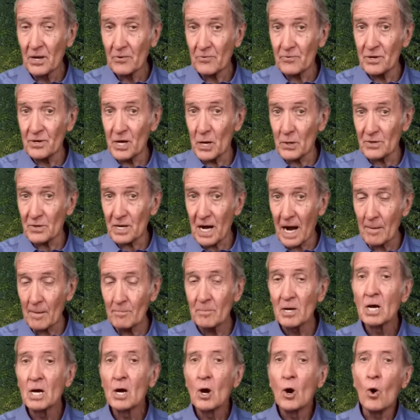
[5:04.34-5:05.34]
note up,
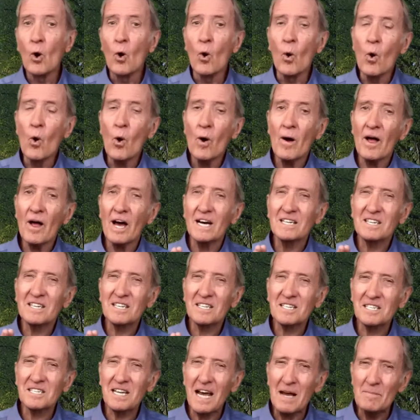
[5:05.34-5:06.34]
or a
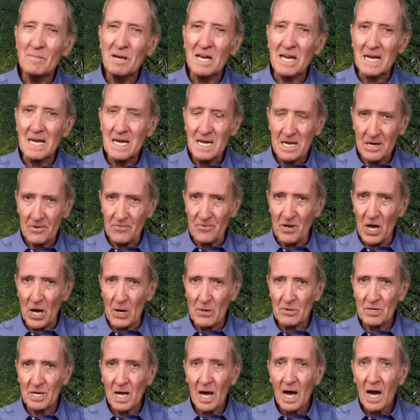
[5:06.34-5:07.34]

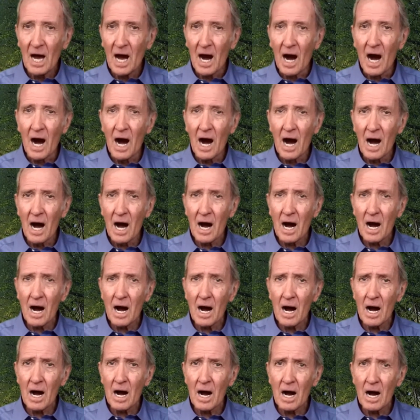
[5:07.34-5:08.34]
semi-note,
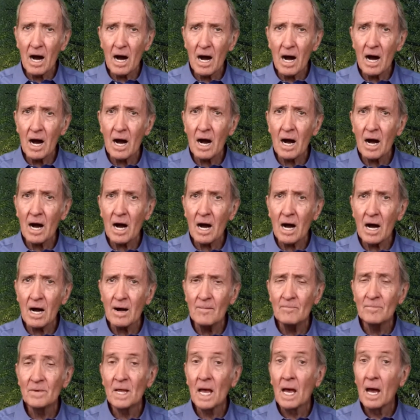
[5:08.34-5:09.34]
ah,
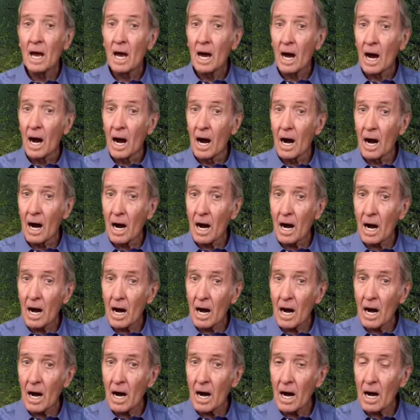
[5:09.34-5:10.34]

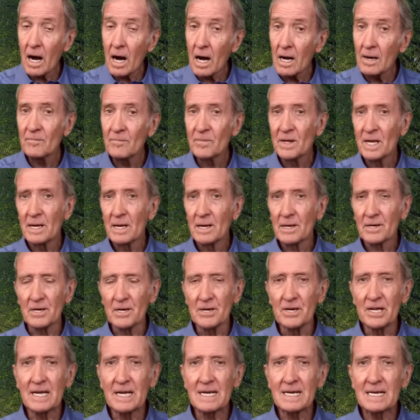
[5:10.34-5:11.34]
ah. Can
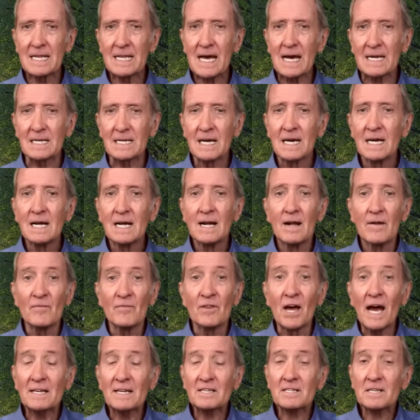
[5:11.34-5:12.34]
you hear that?
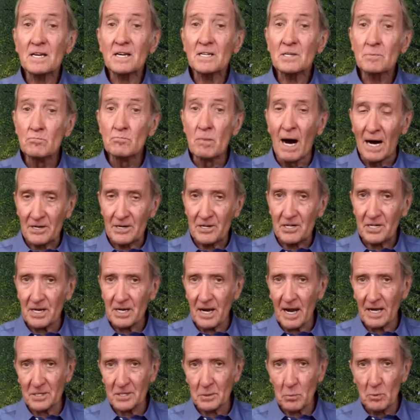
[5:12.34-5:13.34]
That's as much
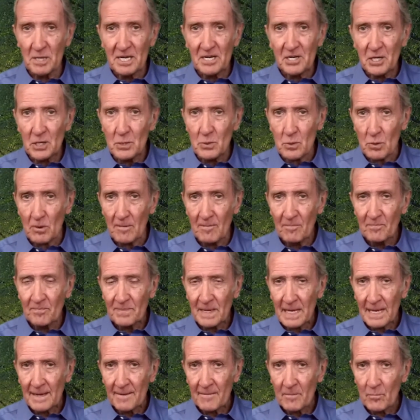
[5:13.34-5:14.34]
as we do.
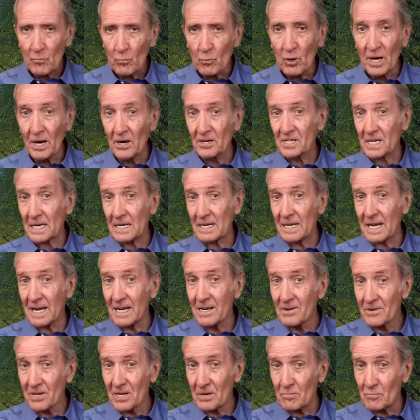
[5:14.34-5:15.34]
Whereas in
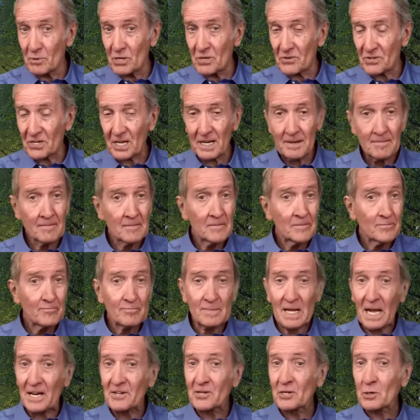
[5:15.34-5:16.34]
Indian music,
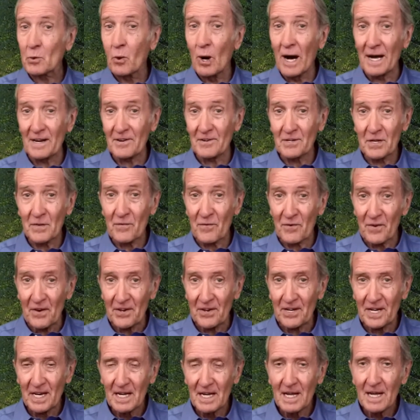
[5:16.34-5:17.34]
it's quite different.
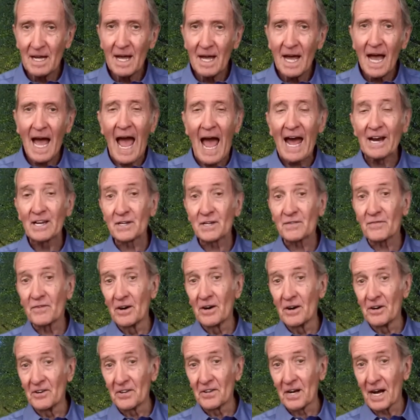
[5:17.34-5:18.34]
And as
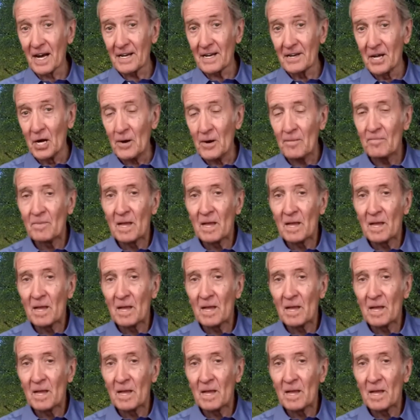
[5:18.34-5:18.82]
far as I know,